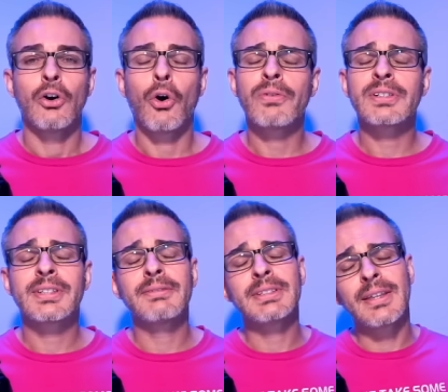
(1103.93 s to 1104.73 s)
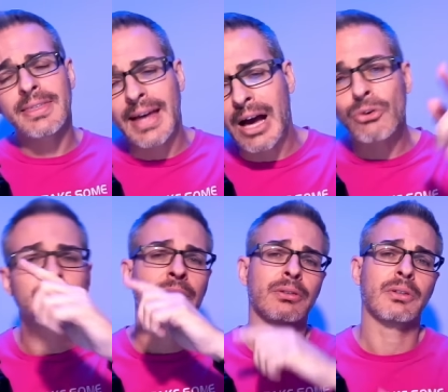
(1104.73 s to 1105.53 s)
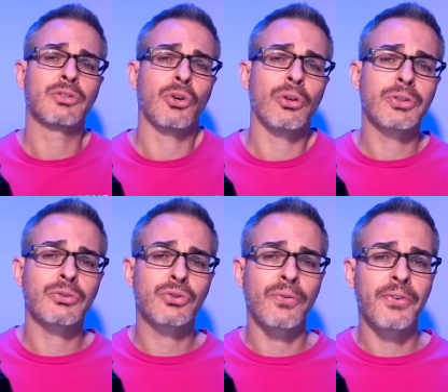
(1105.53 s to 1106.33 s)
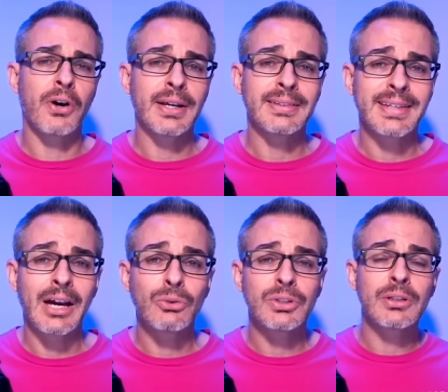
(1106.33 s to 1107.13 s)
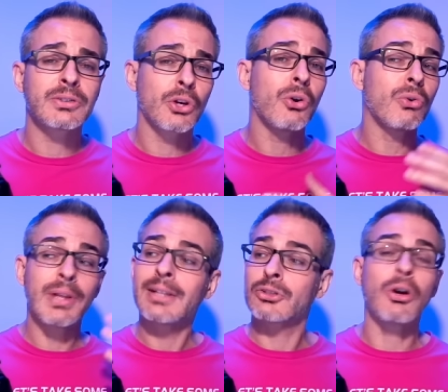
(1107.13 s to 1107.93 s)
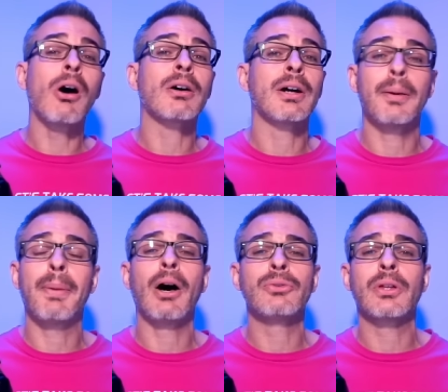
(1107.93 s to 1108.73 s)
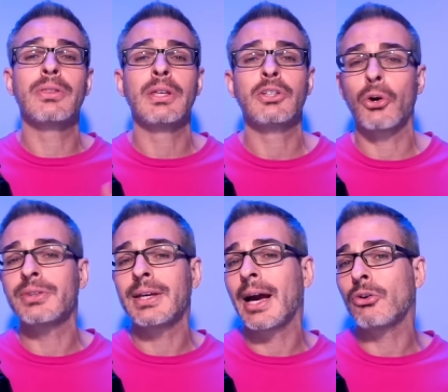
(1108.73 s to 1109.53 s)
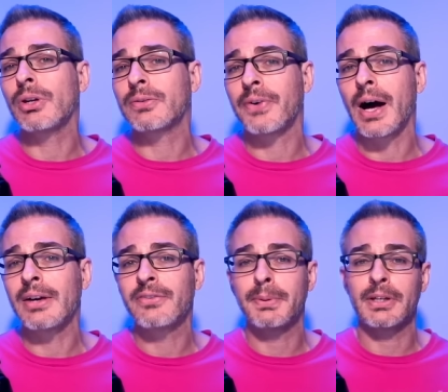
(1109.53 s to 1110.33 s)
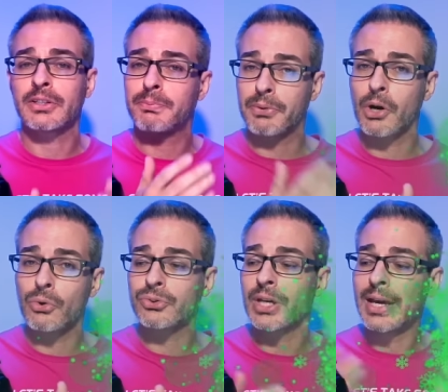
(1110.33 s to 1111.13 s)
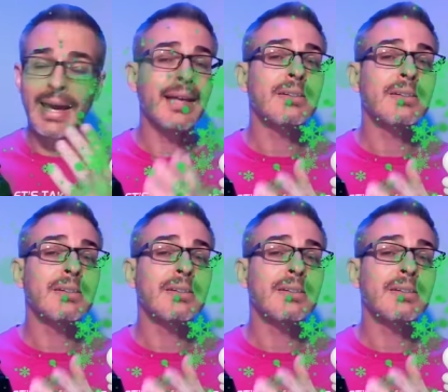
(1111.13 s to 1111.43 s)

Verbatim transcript: Over 70,000 sold so far in counting, so let's talk about the Hyundai Ioniq 5 biggest pros and